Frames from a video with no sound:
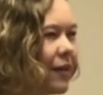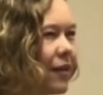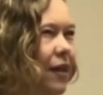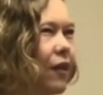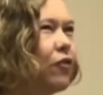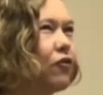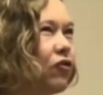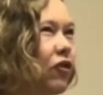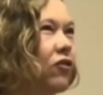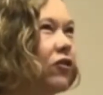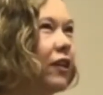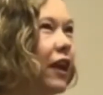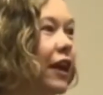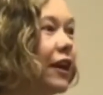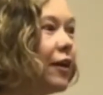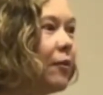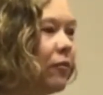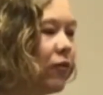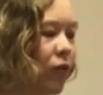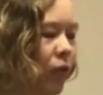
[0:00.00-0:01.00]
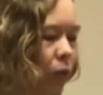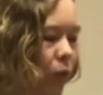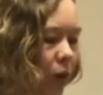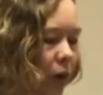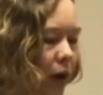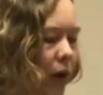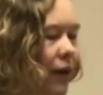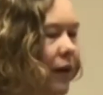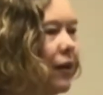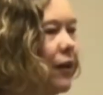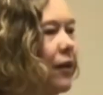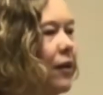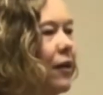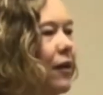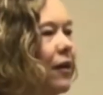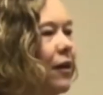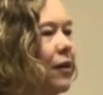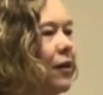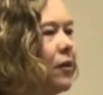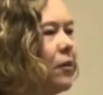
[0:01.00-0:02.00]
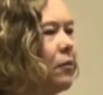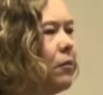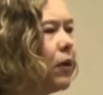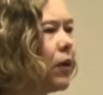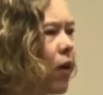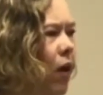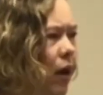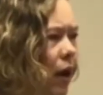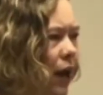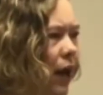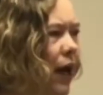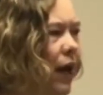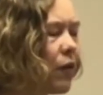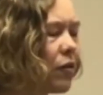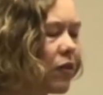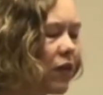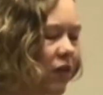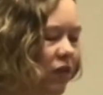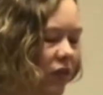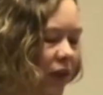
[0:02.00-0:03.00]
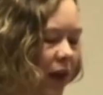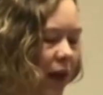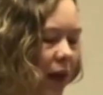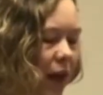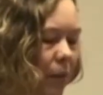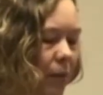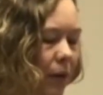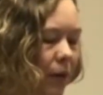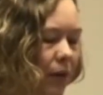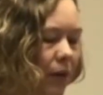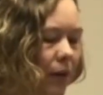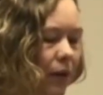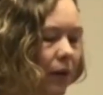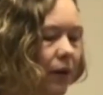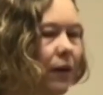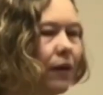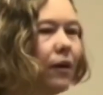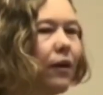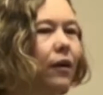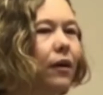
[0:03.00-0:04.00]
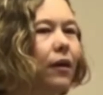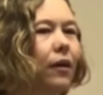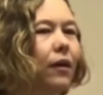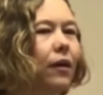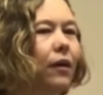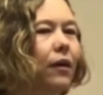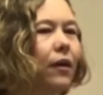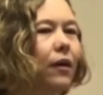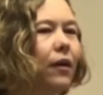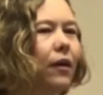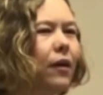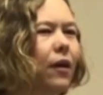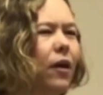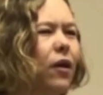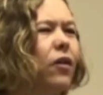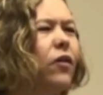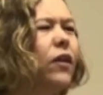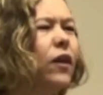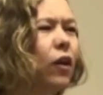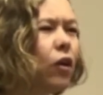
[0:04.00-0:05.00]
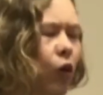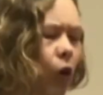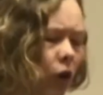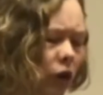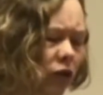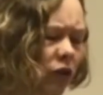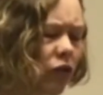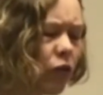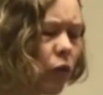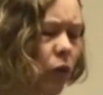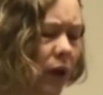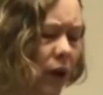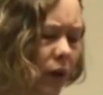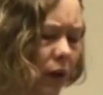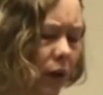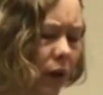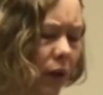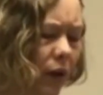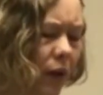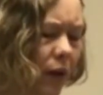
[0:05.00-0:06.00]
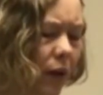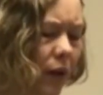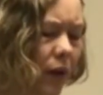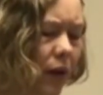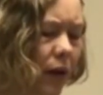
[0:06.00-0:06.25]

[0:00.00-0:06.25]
Sounds just like him, for one. But God allows this to happen. The occult is real.